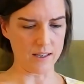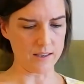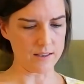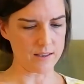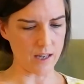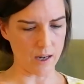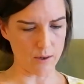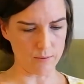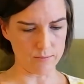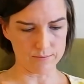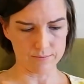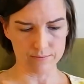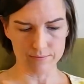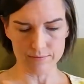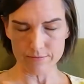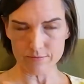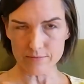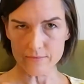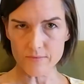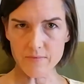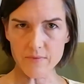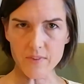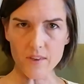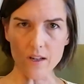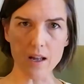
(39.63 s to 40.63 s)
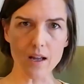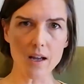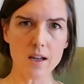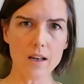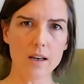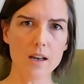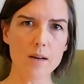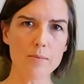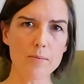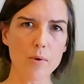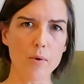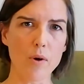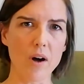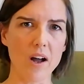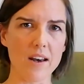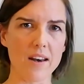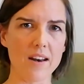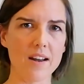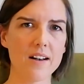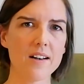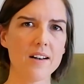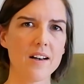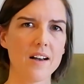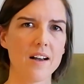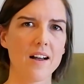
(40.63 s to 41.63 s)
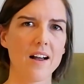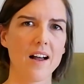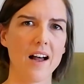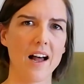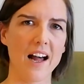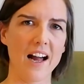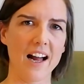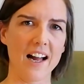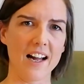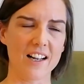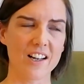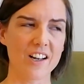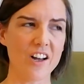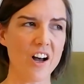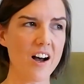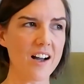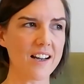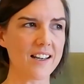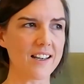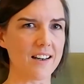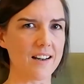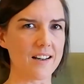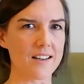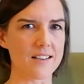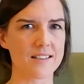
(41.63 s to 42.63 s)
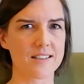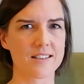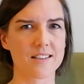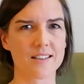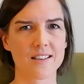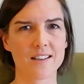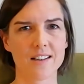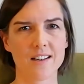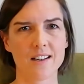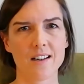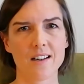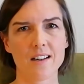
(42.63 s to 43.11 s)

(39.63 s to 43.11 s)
So number 1, kindness.